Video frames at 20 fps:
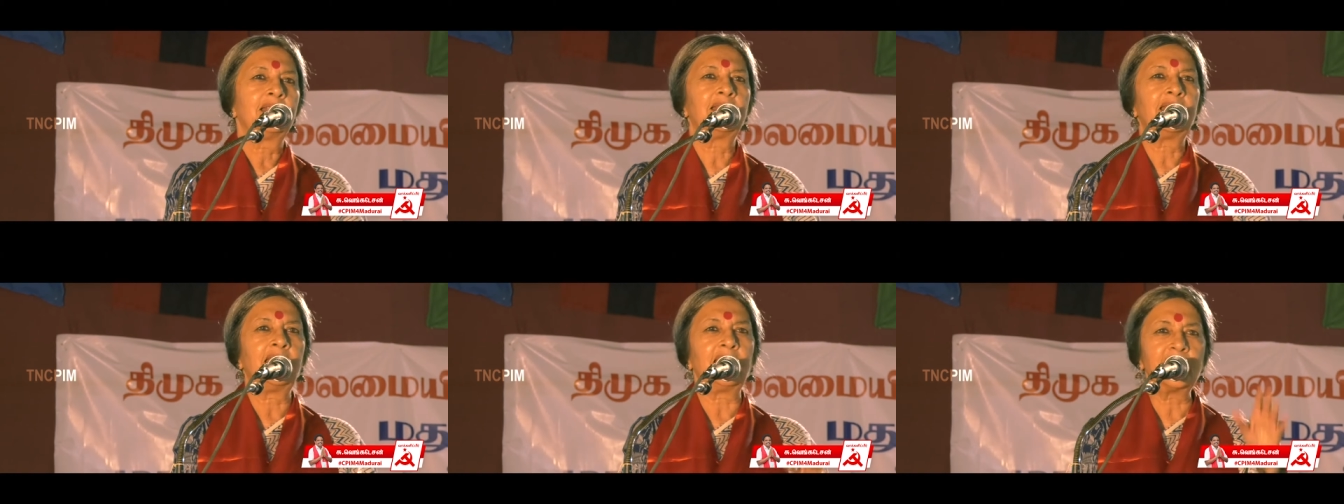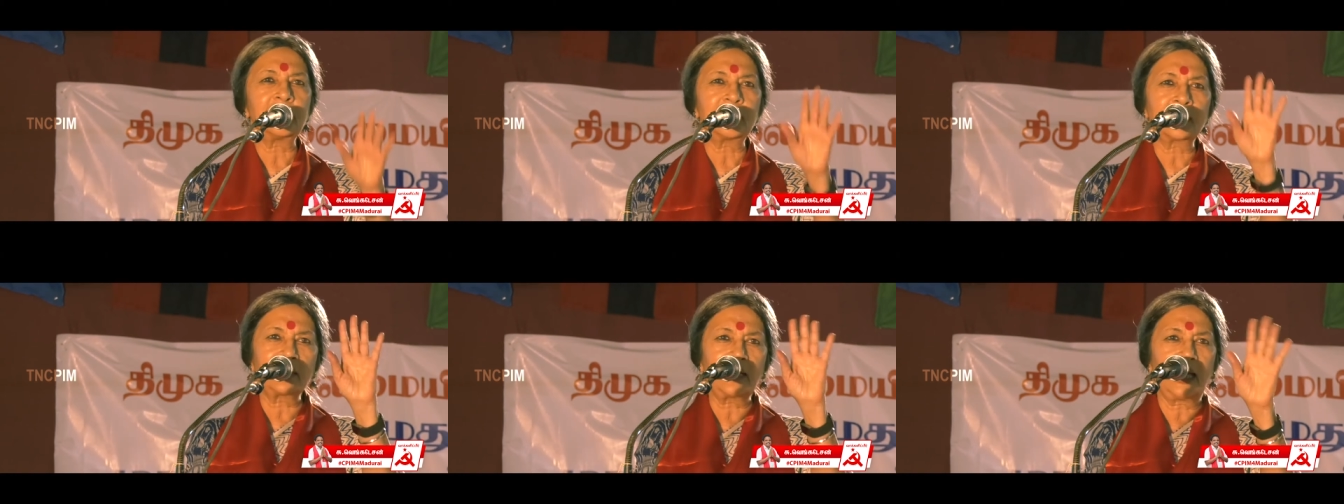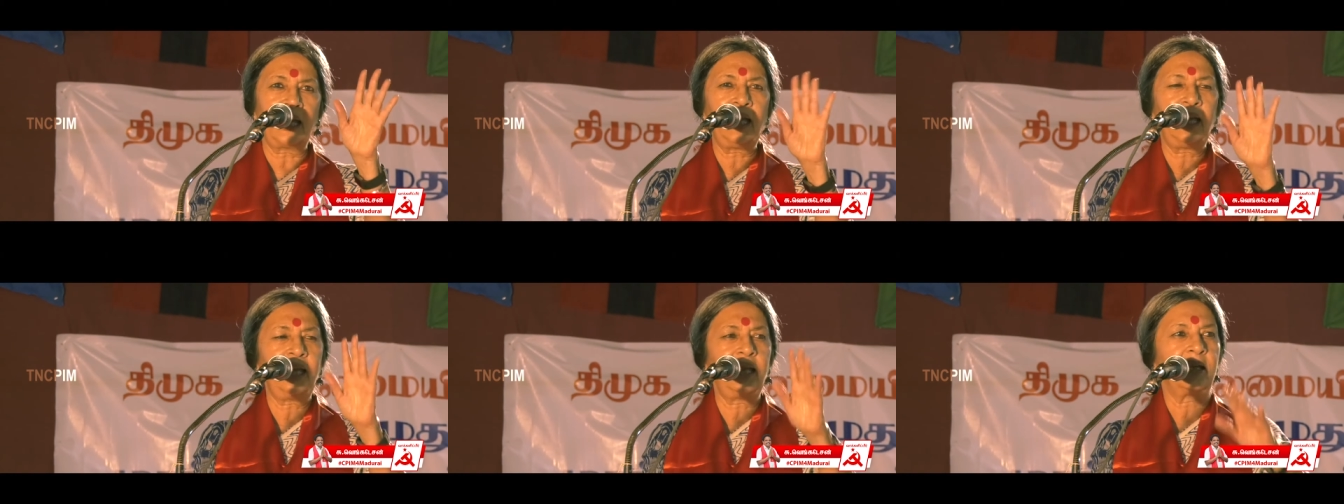They
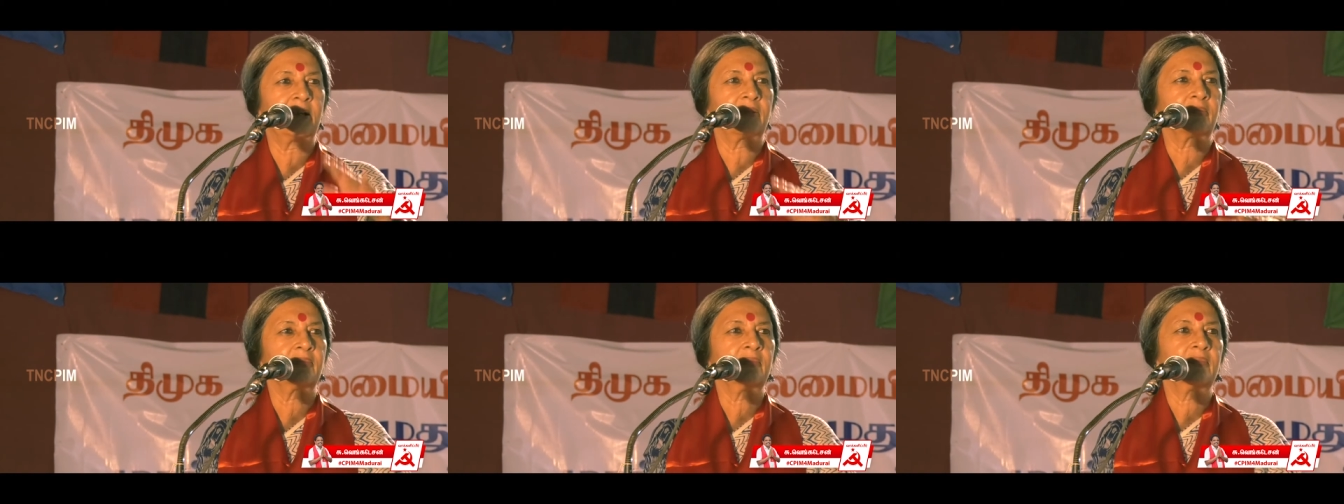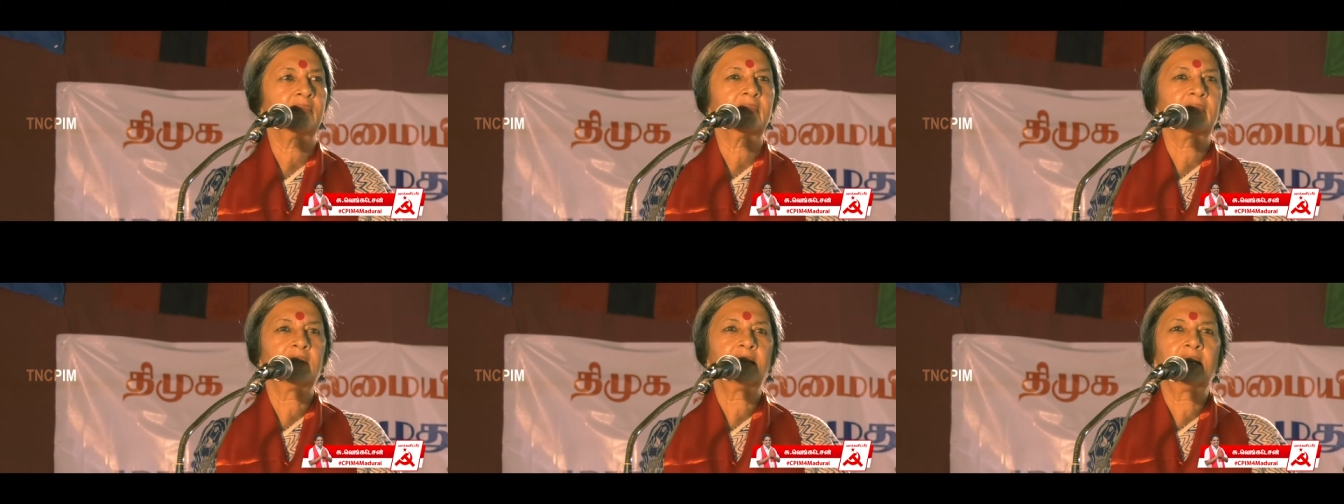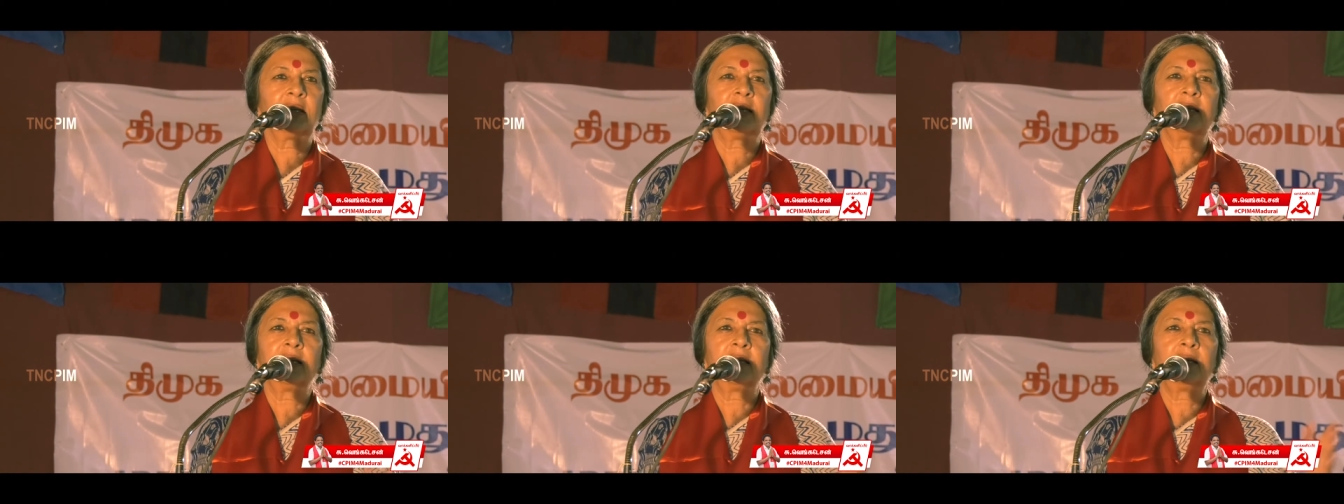say,
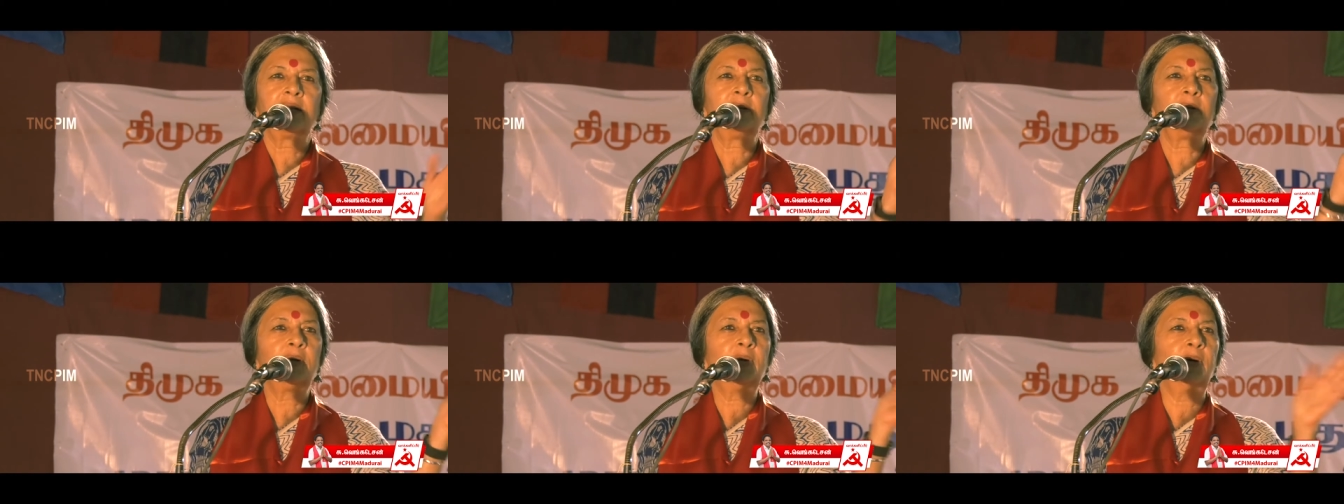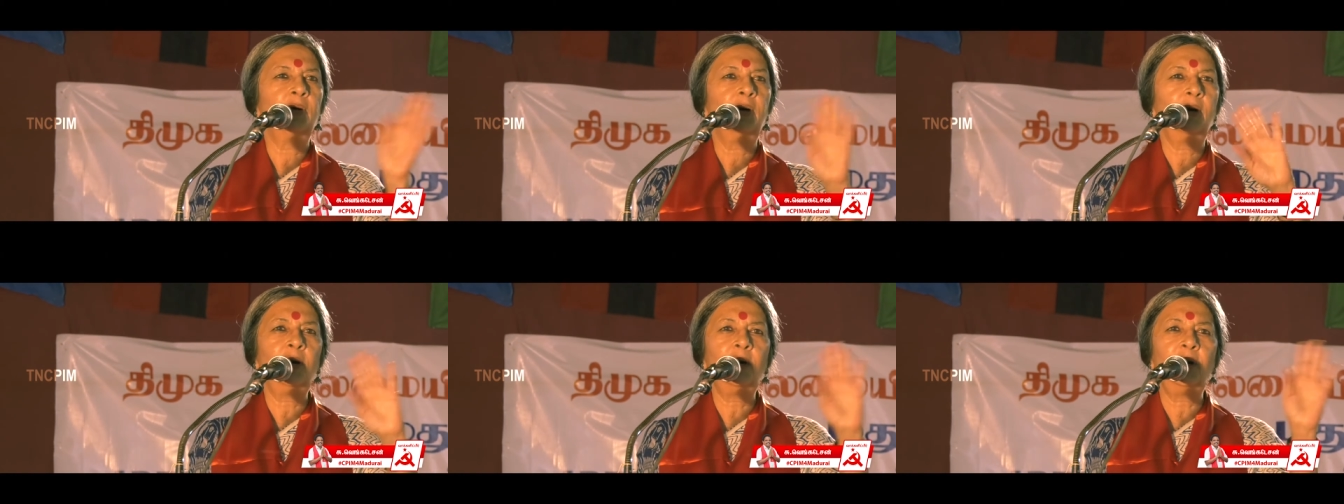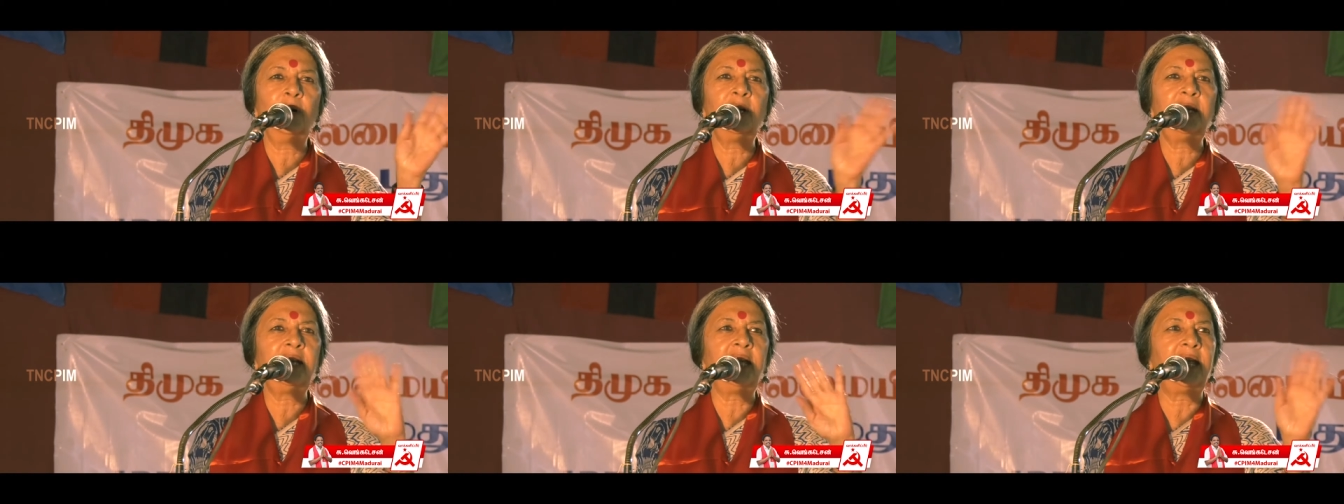no
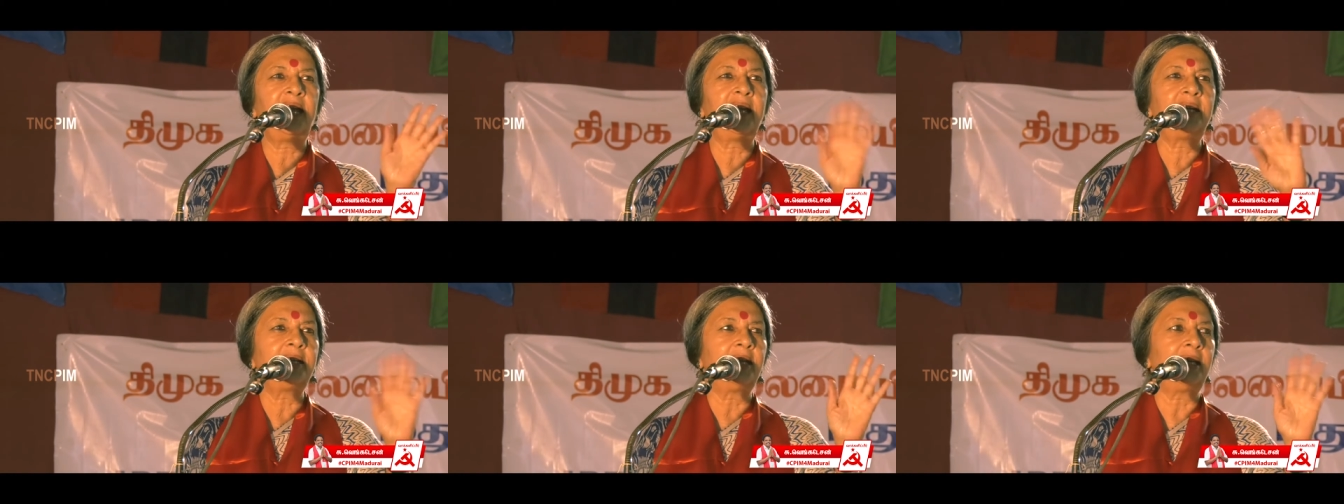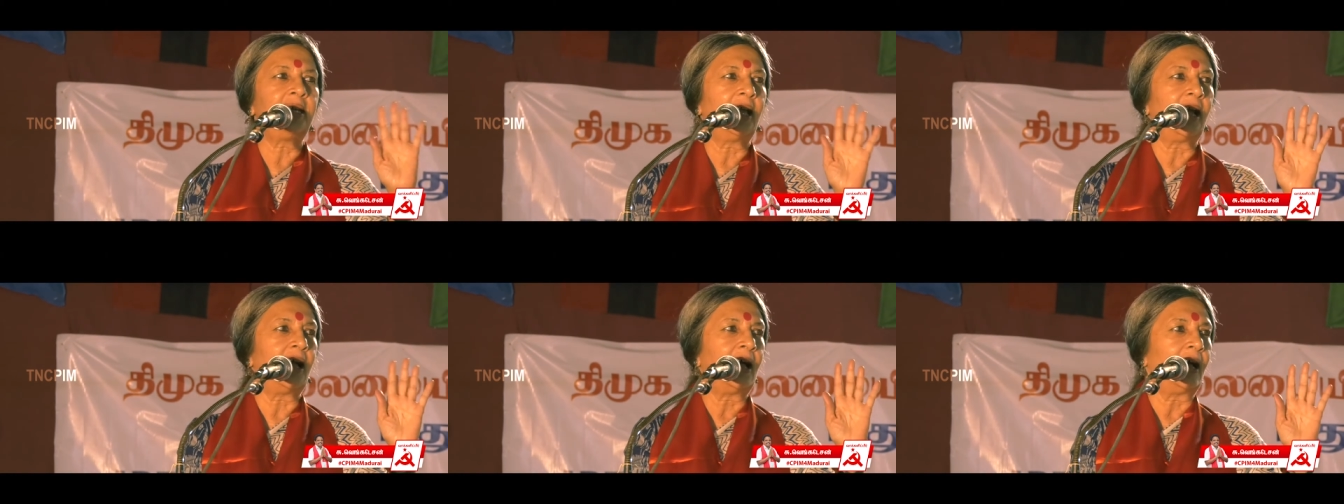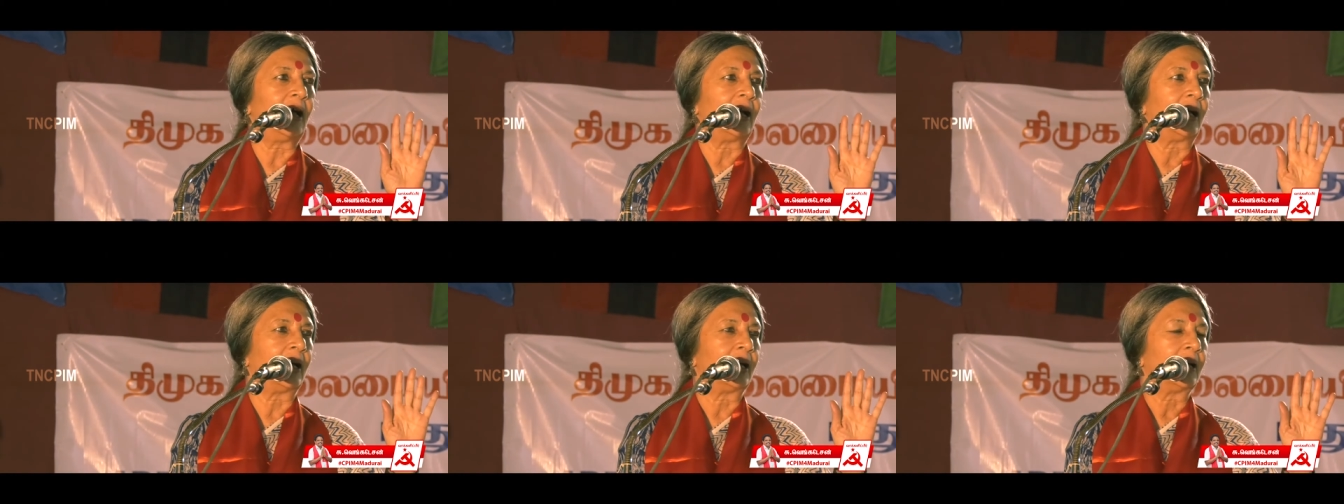
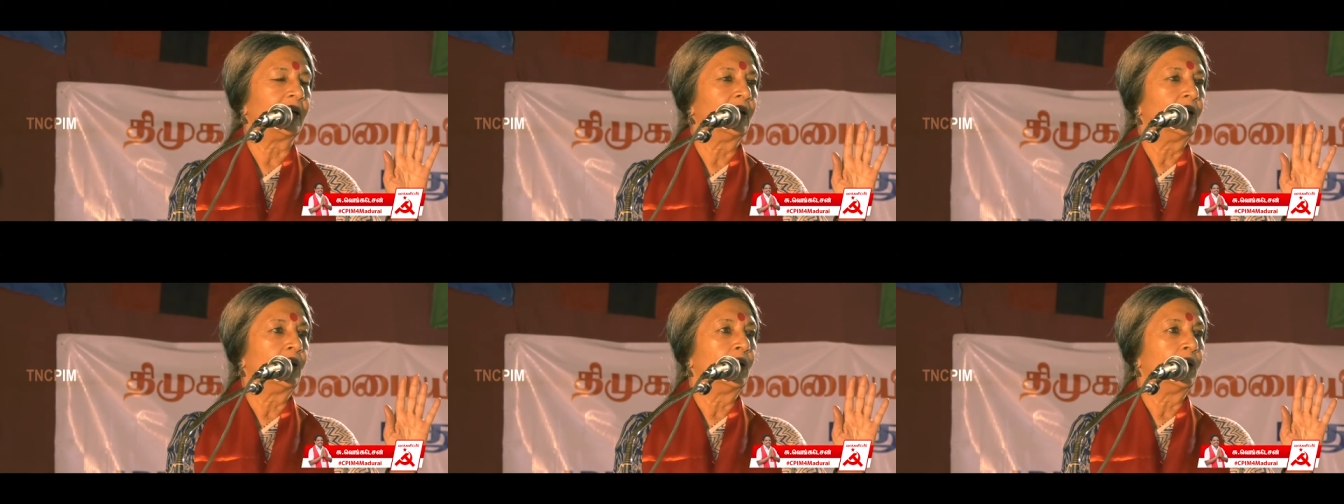Ladia,